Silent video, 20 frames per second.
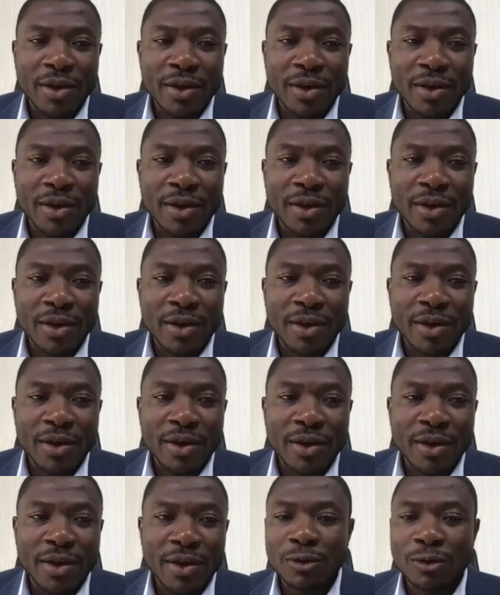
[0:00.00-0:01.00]
on those who
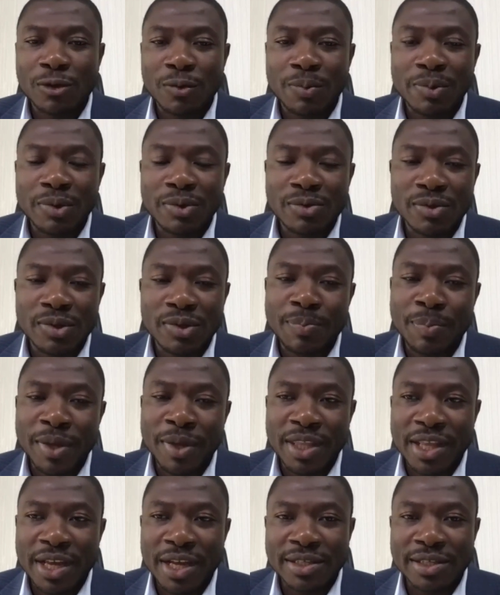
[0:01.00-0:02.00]
are not supposed to
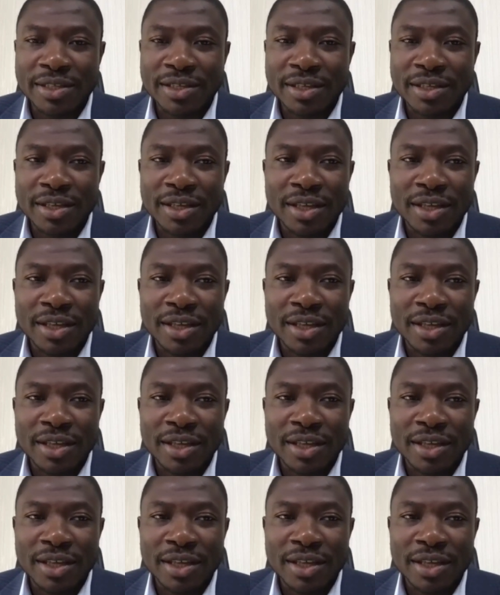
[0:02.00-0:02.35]
pay tax.